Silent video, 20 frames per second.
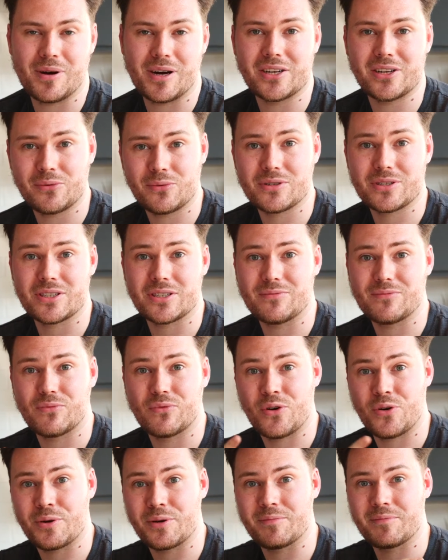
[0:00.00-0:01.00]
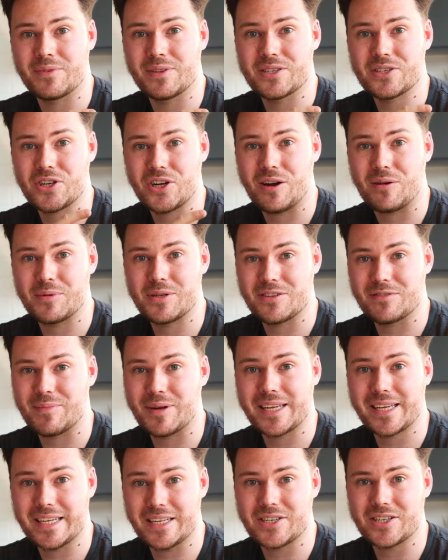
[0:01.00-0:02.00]
I don't want to ruin the sharpness of my
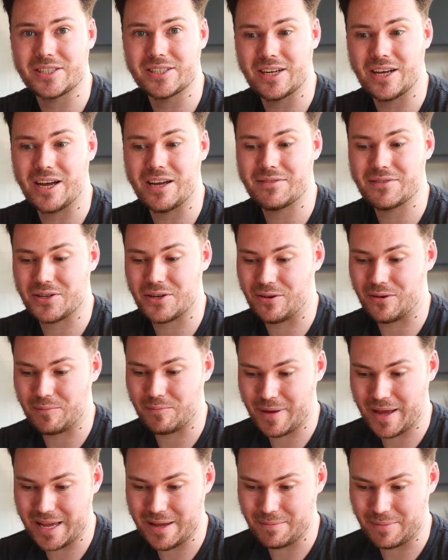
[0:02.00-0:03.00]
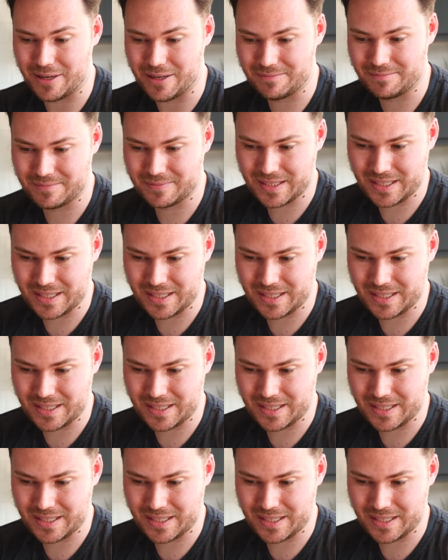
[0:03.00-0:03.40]
kitchen knives on paper.